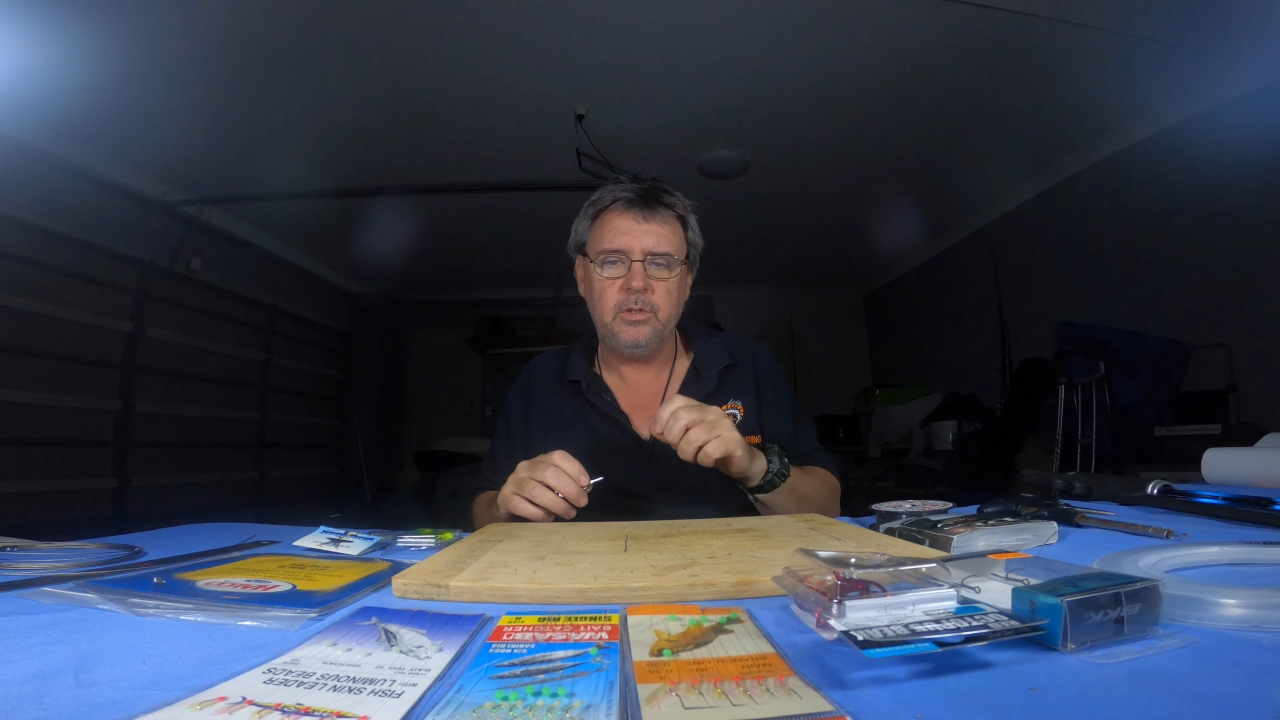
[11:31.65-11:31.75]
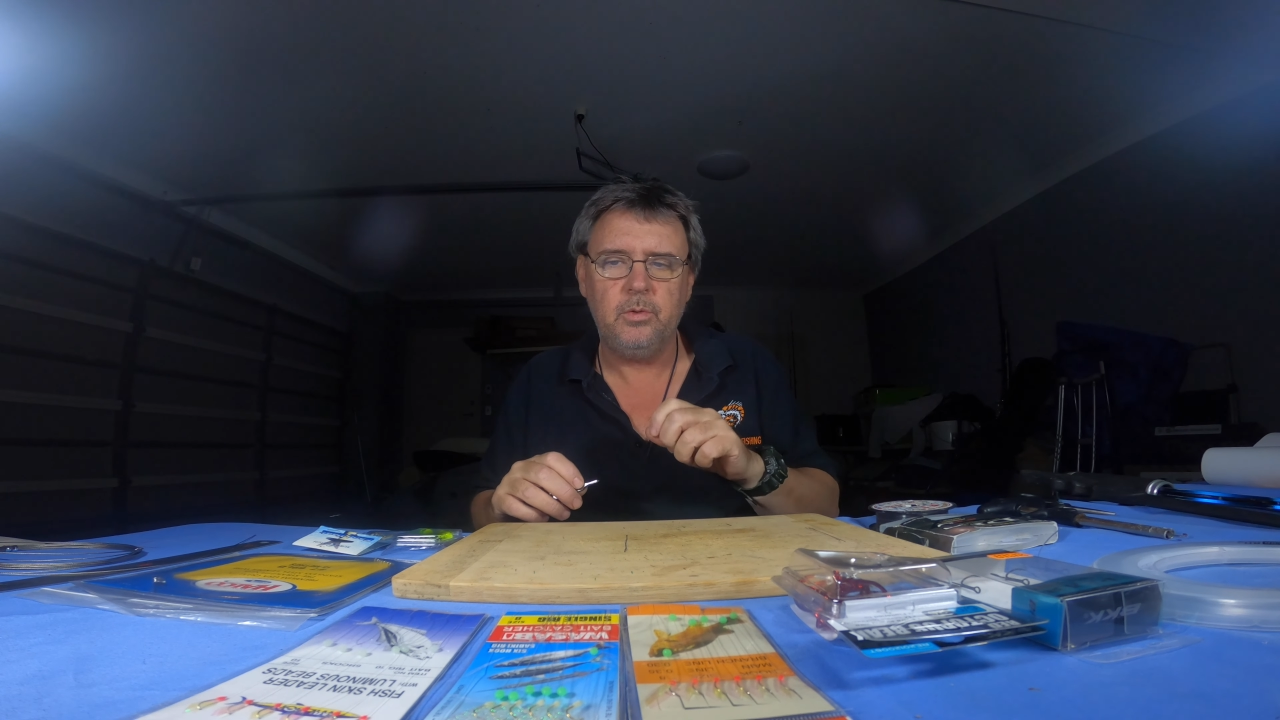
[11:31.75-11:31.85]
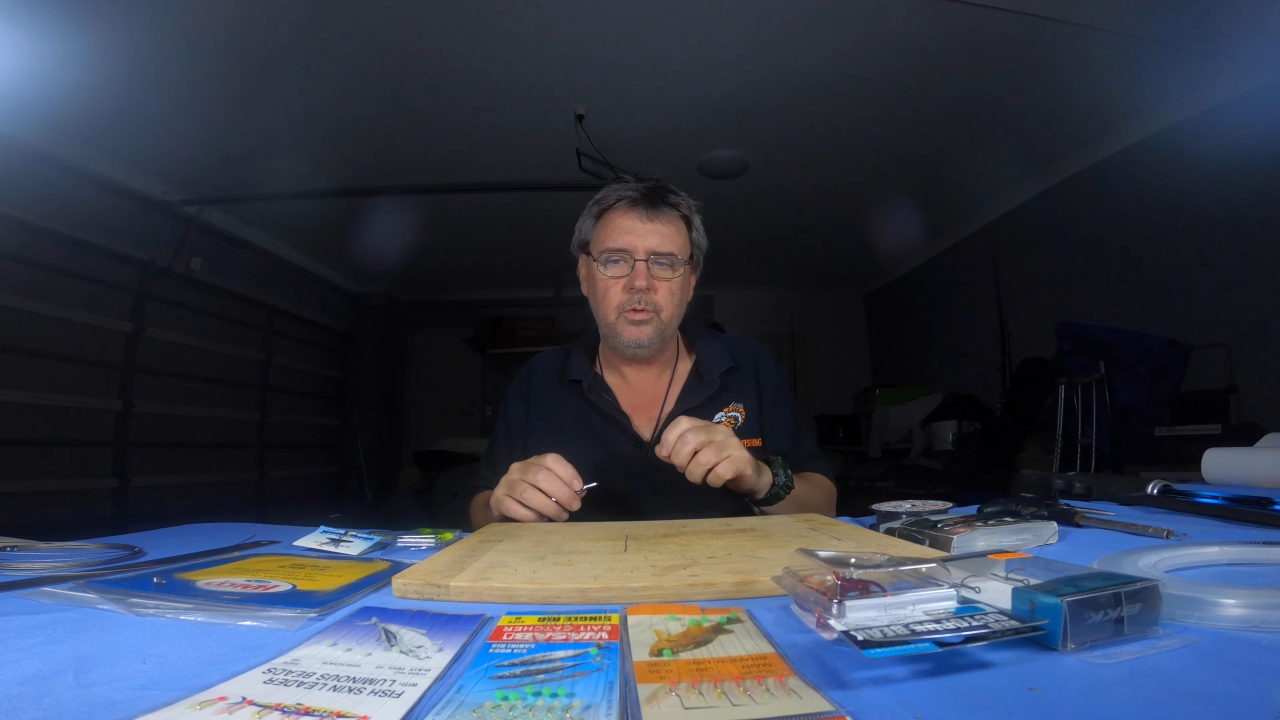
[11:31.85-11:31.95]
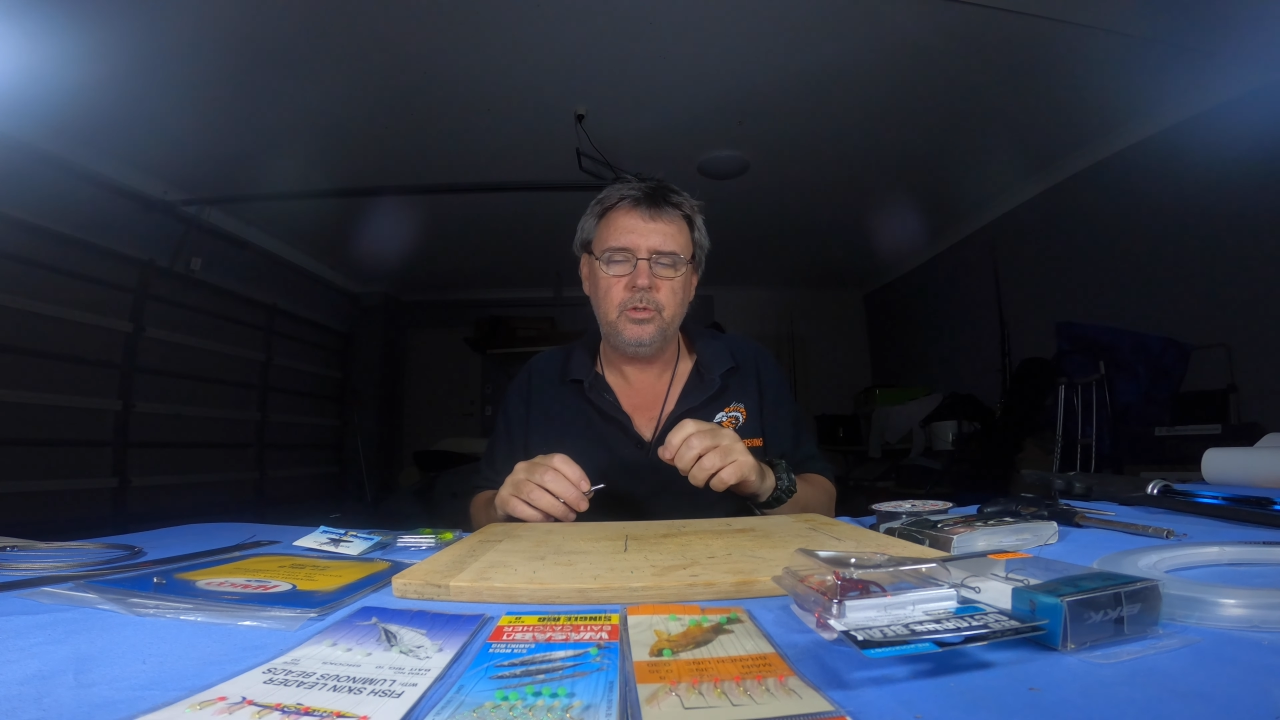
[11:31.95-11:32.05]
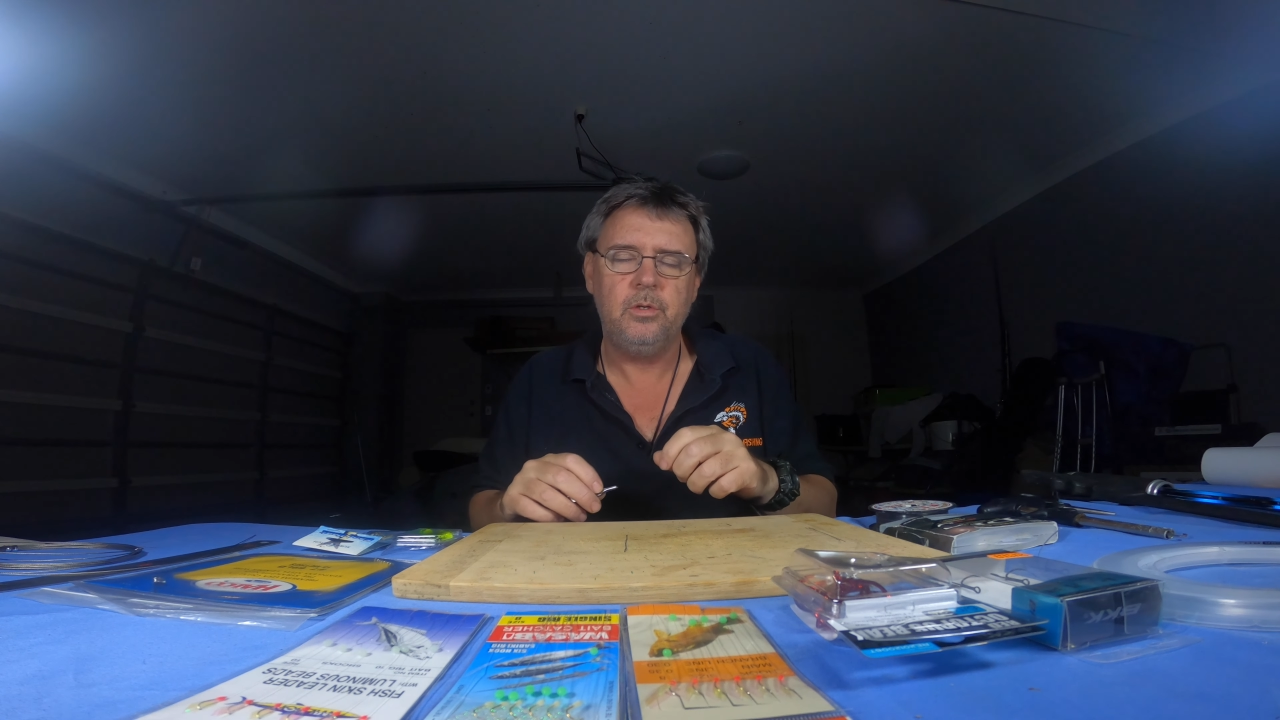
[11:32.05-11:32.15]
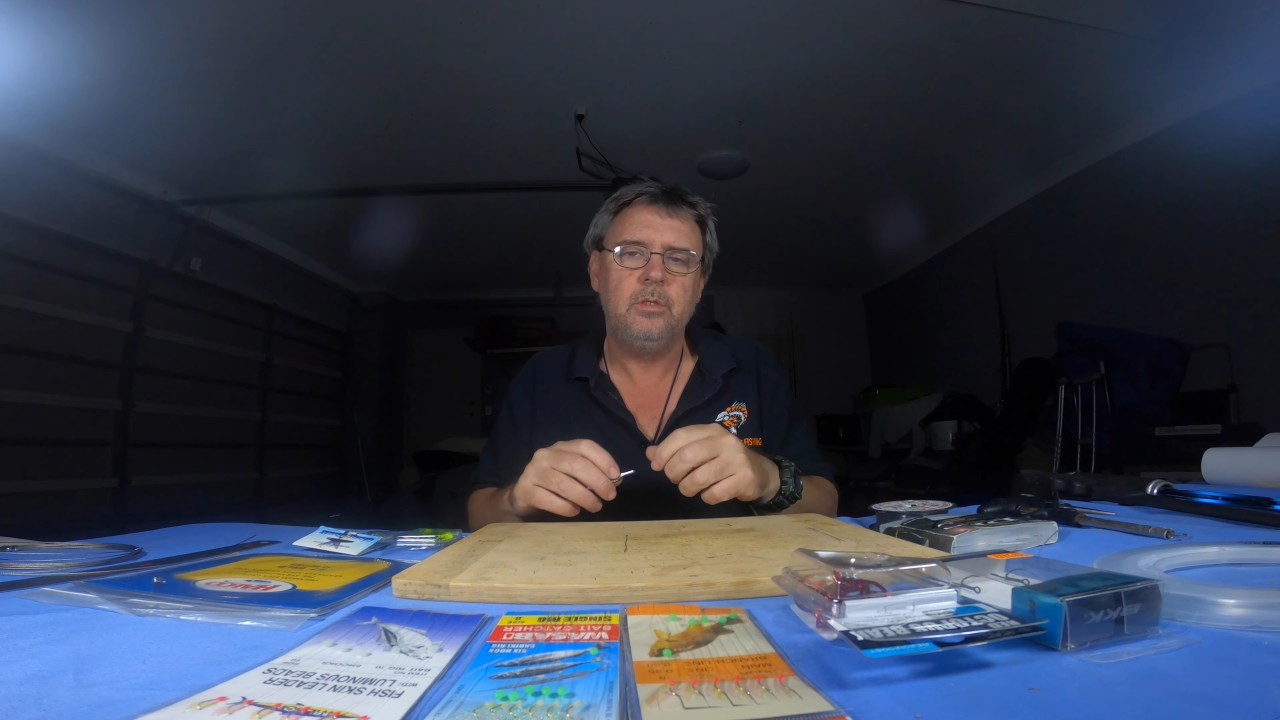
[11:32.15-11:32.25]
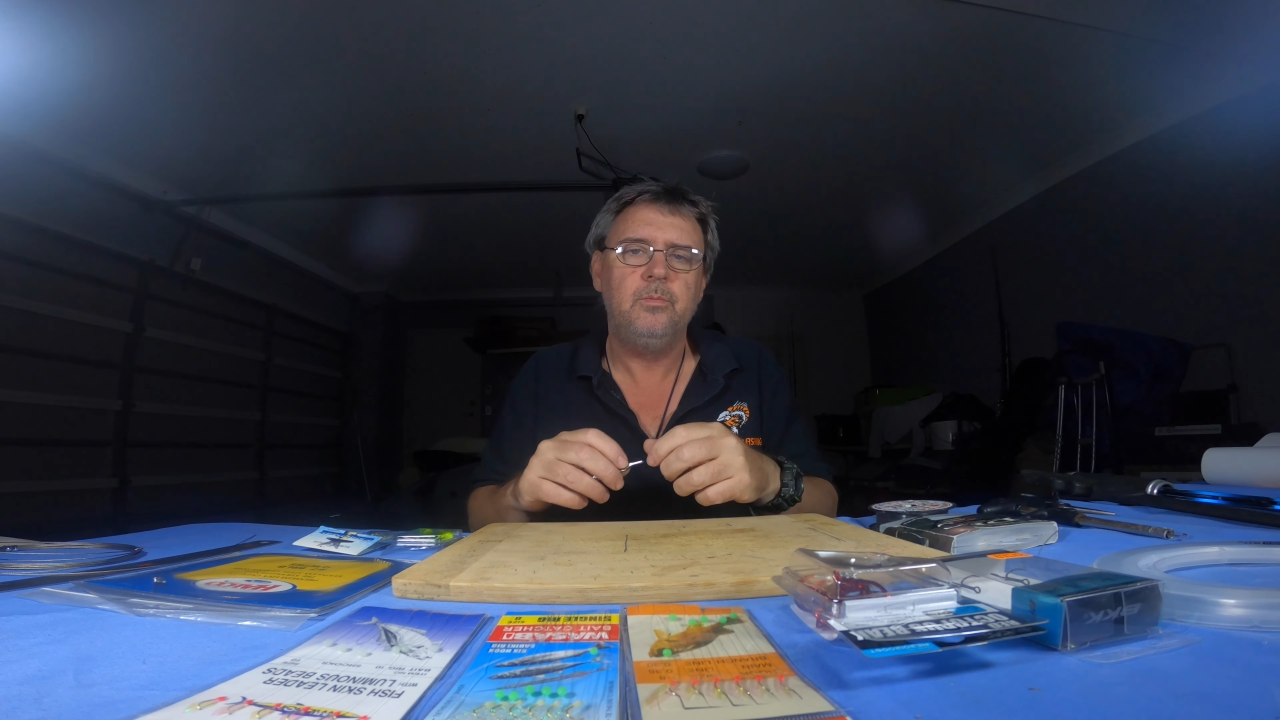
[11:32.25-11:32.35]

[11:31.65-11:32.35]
the hooks on